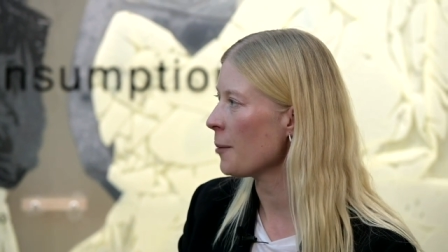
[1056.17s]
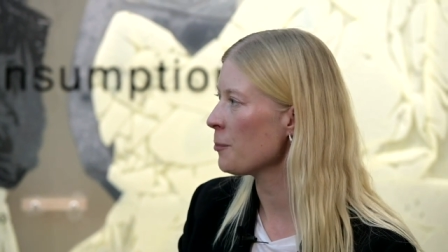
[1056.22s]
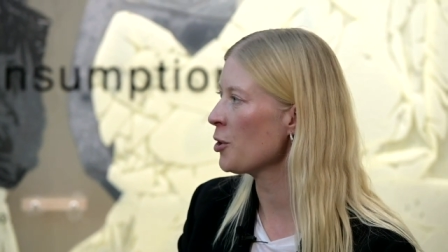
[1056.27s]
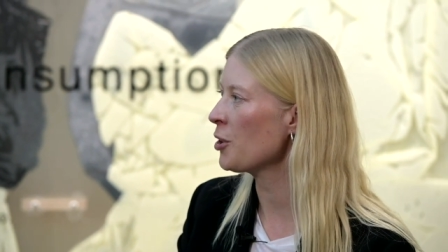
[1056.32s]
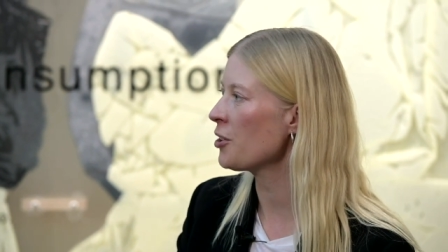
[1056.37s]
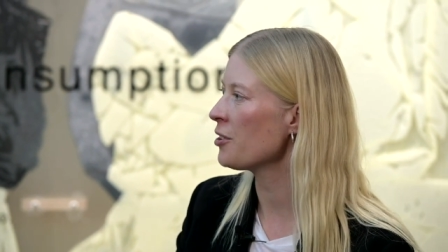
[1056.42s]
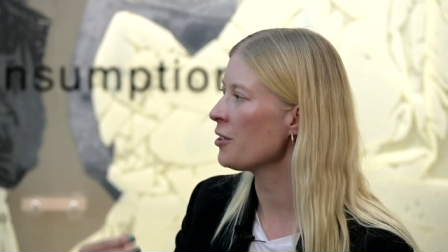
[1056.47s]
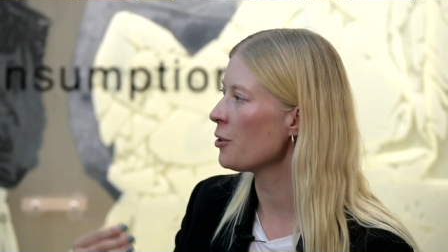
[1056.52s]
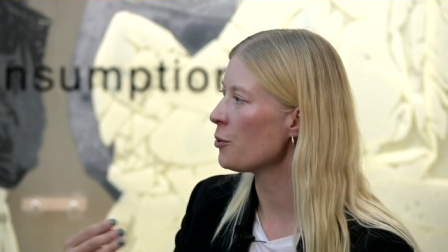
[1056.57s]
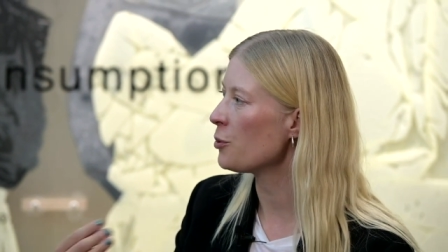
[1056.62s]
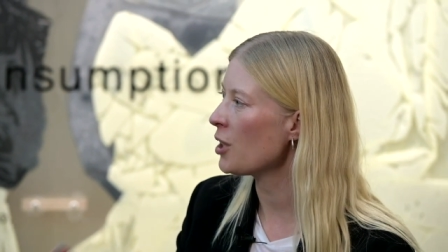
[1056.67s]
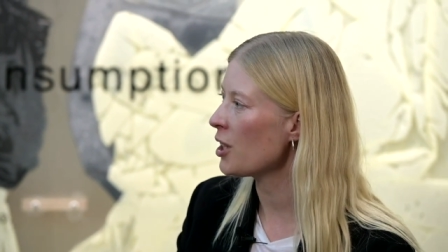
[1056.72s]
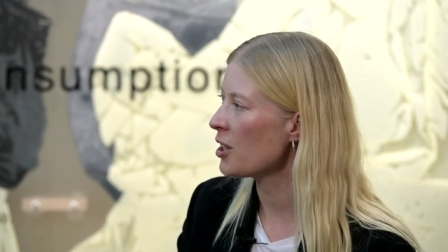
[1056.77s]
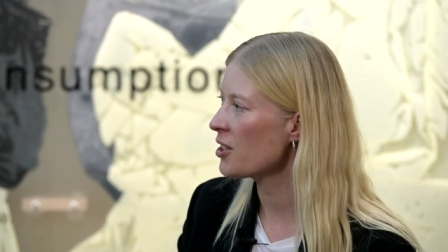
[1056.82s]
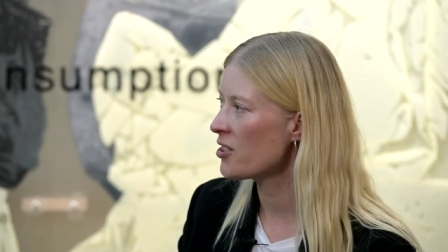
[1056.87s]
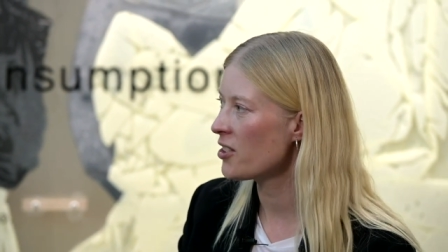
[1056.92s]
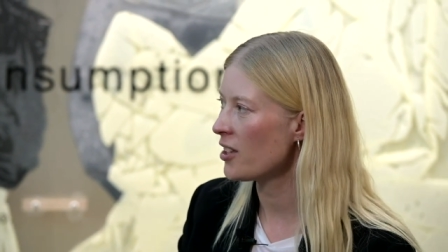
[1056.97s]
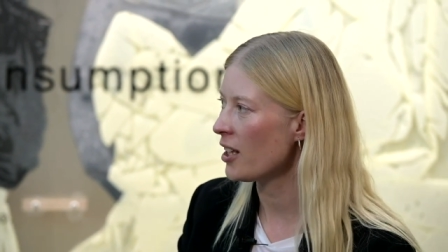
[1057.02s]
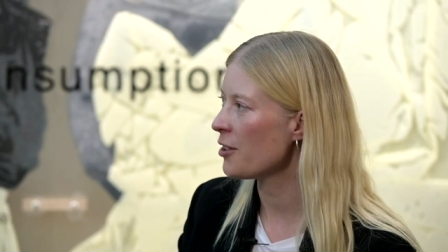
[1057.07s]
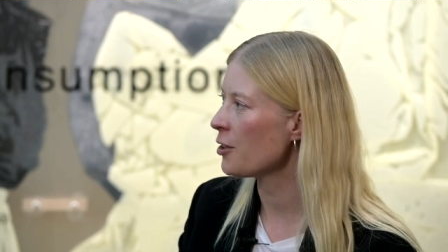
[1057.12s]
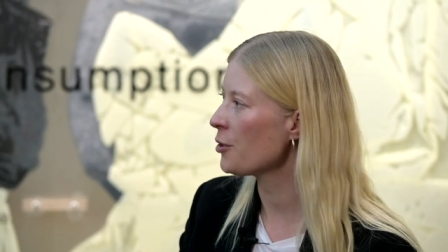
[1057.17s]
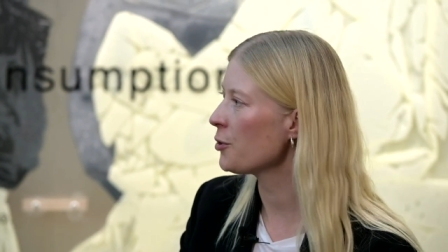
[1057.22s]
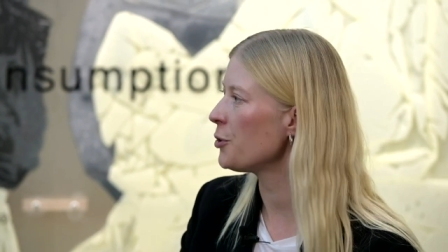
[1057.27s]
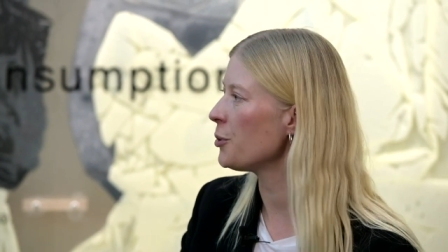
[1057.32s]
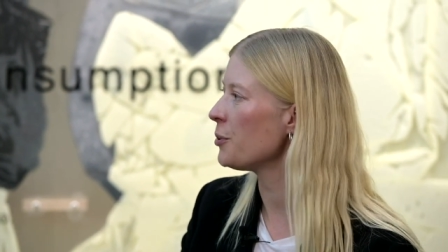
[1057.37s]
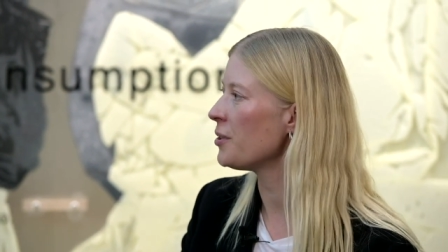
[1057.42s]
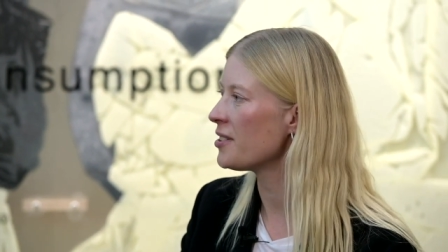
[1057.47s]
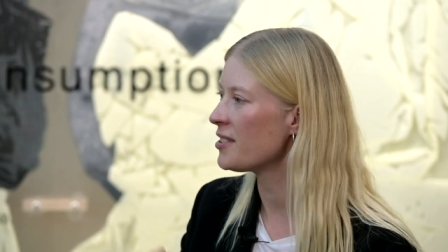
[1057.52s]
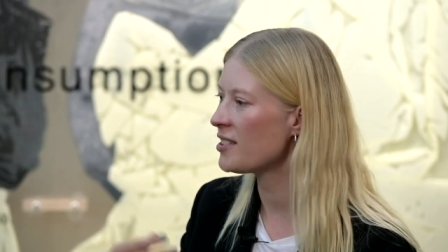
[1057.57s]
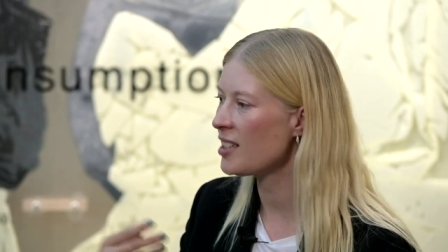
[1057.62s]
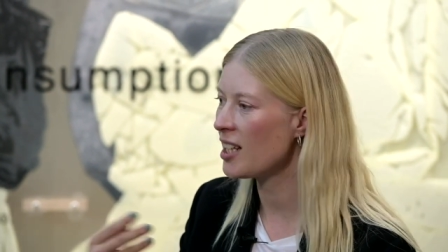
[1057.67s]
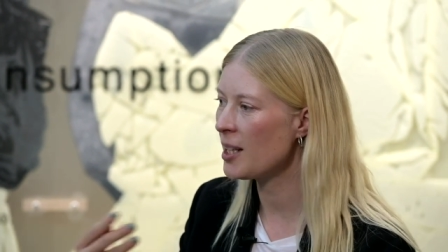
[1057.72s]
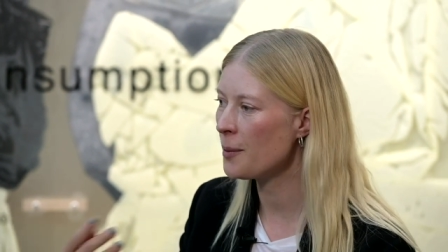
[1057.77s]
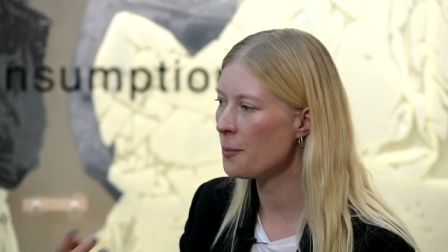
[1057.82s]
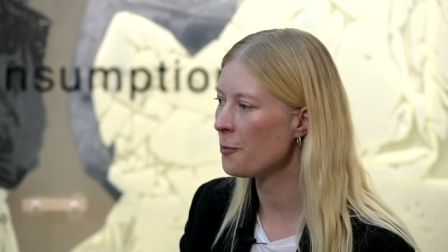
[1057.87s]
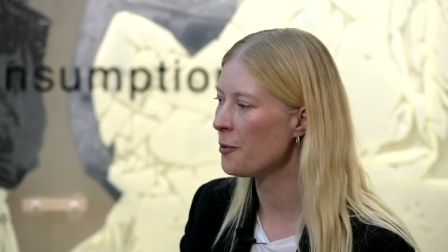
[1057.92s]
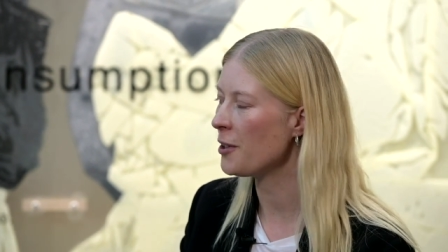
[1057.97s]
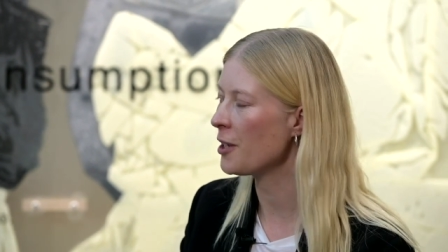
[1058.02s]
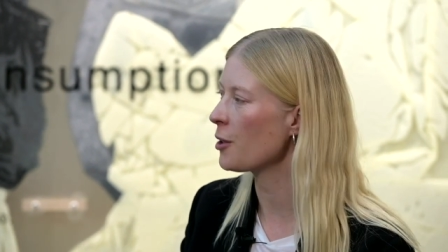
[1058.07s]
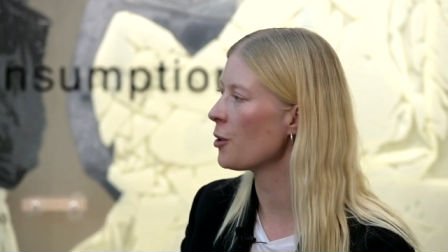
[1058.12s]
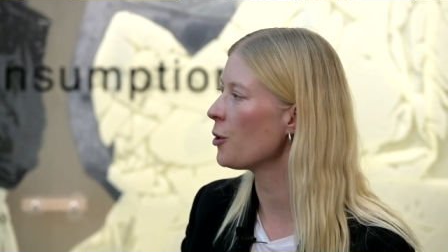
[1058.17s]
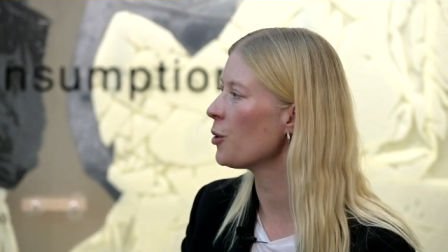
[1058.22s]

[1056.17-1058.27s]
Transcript: I'm not in a rut. I don't do the same thing